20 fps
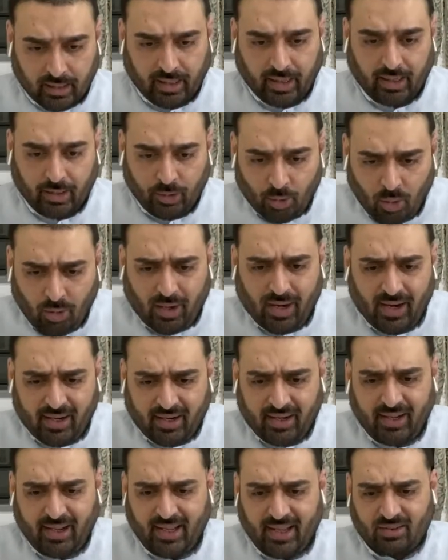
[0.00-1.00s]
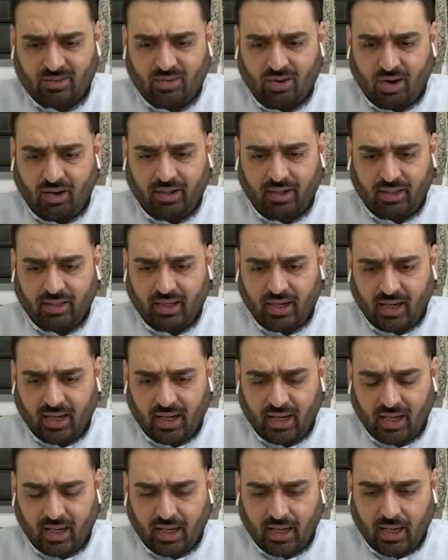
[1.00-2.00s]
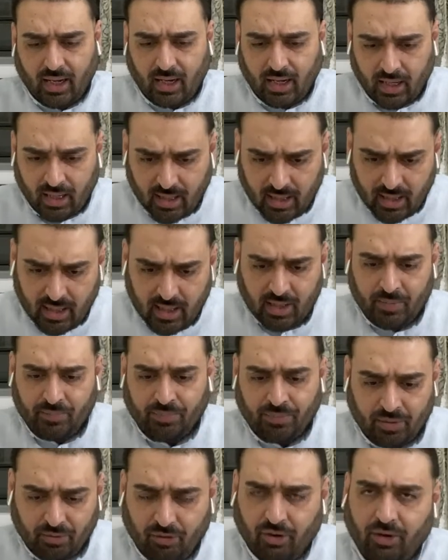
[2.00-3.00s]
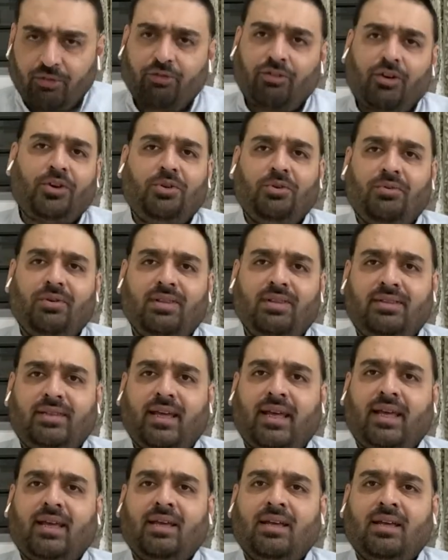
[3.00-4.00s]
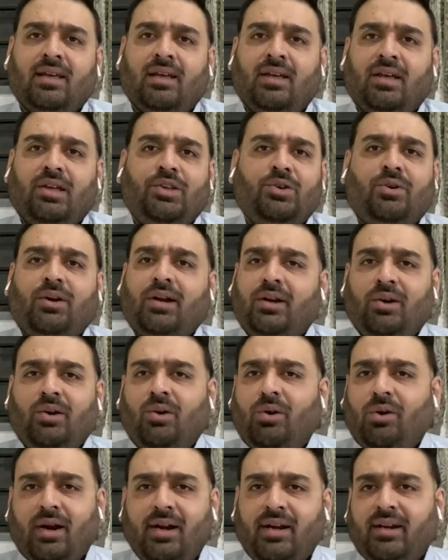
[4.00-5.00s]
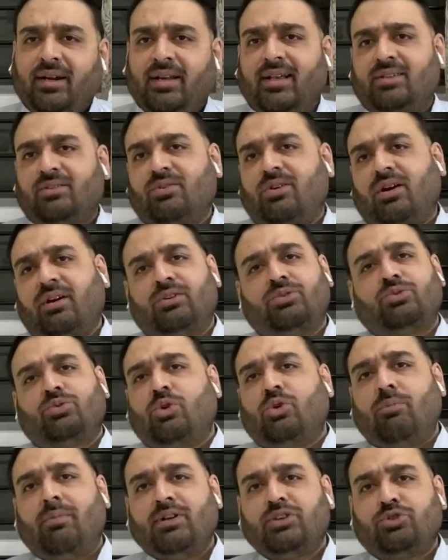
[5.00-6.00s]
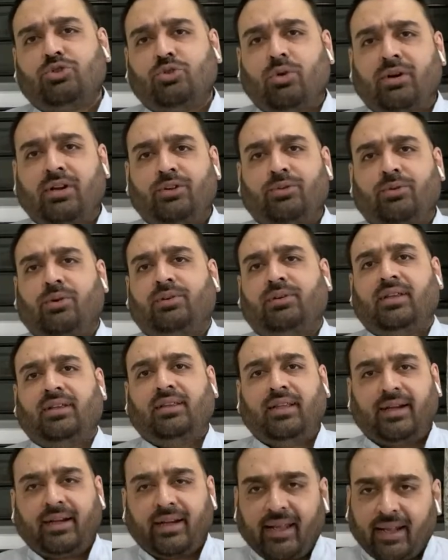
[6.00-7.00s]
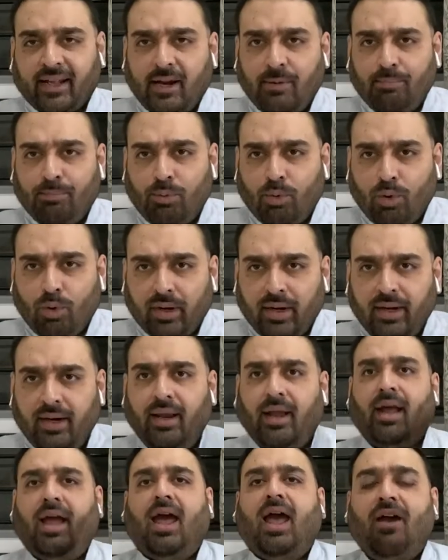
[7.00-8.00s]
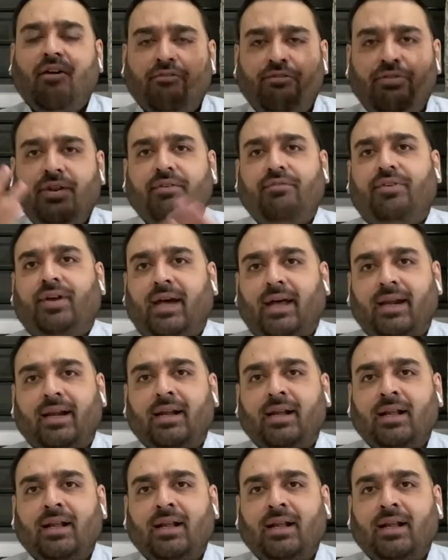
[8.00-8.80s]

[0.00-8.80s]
no country has got what you will say. You can, no country has got so much so resources that they can pour in everywhere,